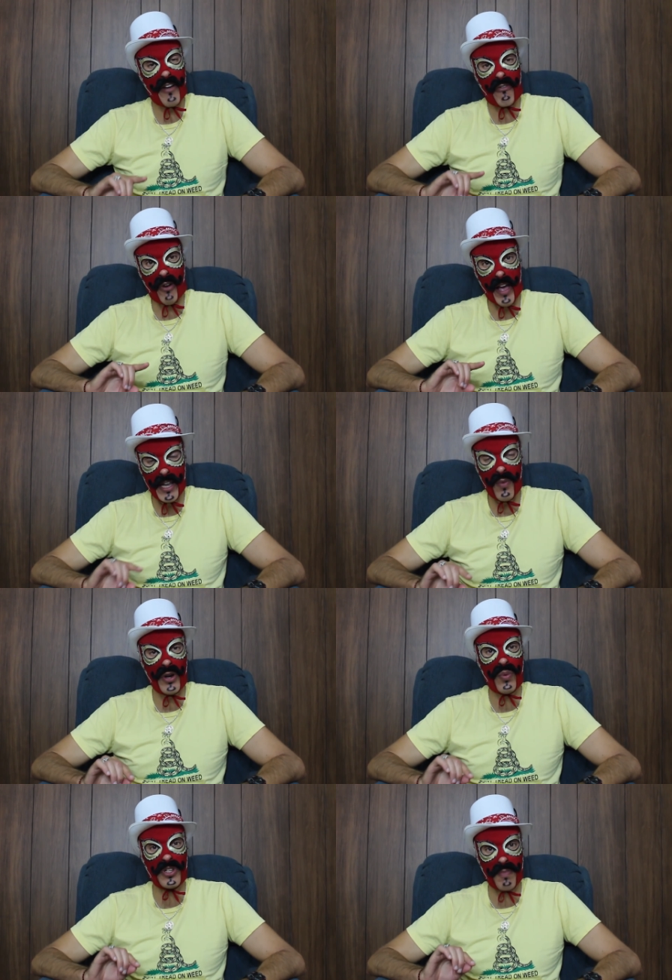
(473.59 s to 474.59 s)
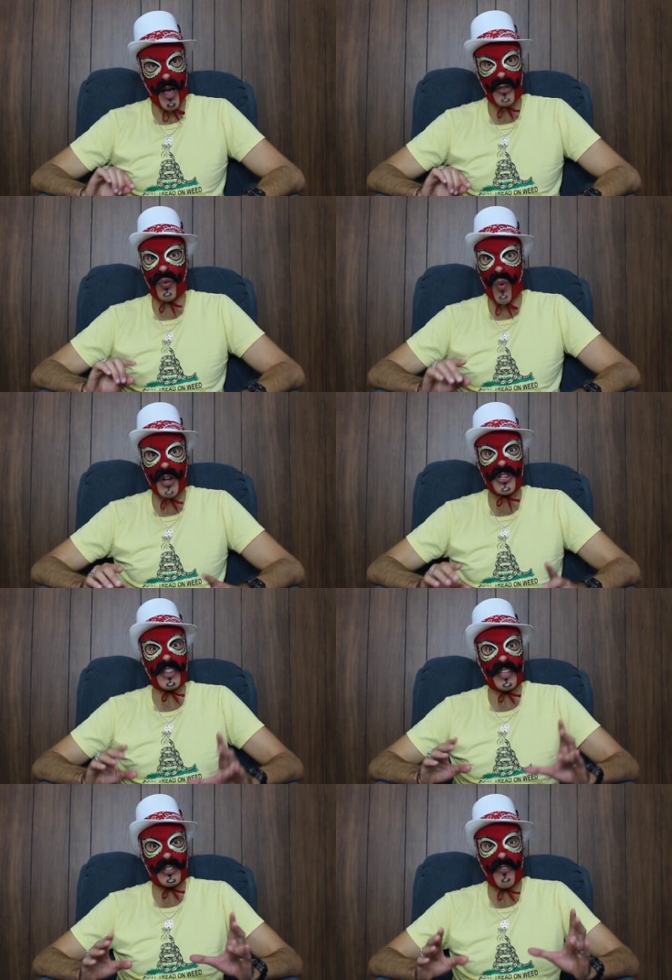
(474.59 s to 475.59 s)
for anyone who is bothered
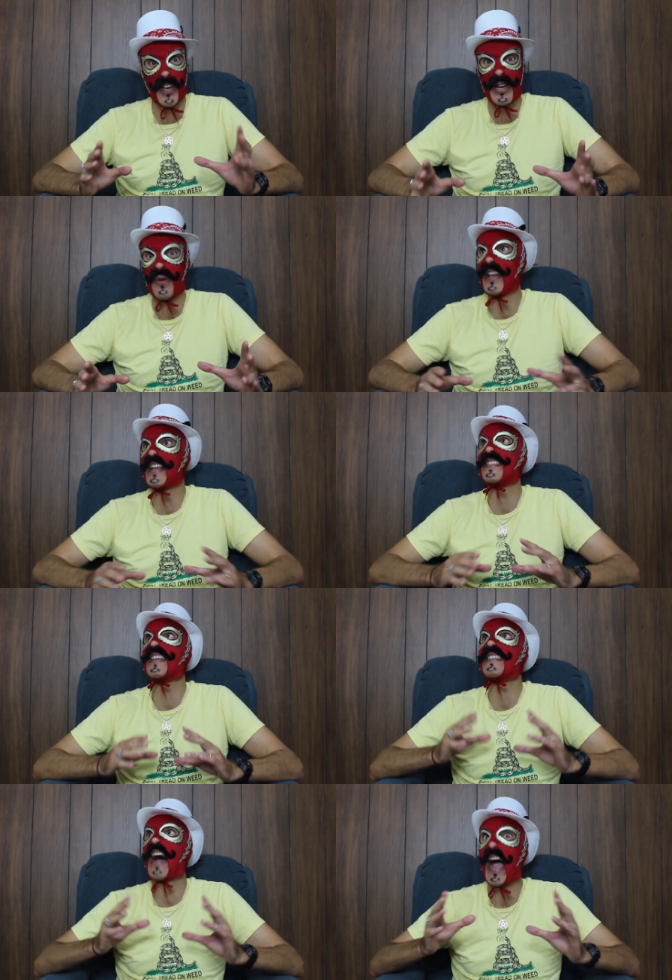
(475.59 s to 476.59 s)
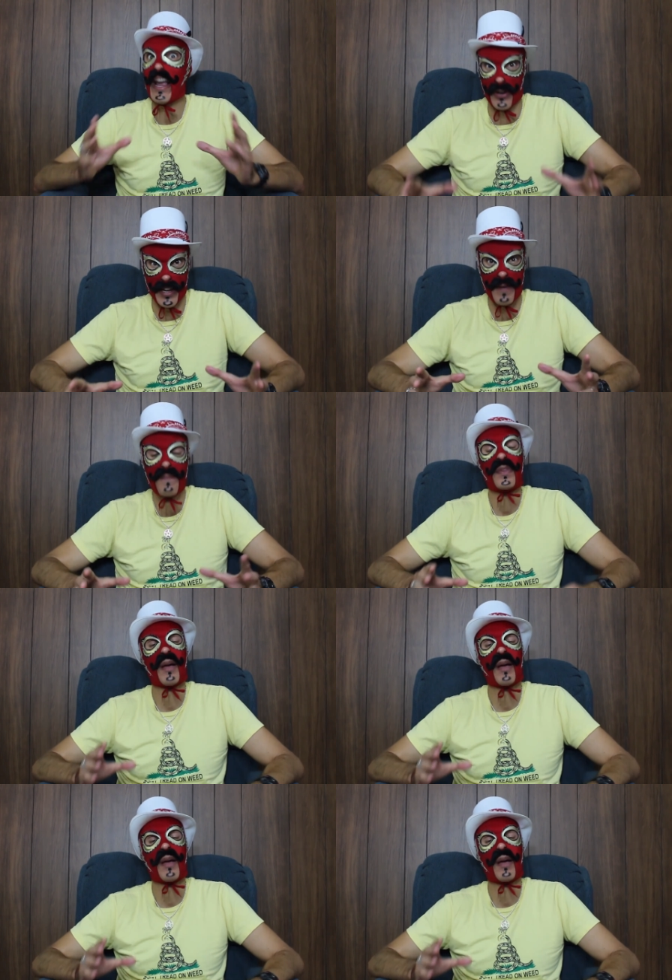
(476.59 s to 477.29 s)
watching this video in its entirety,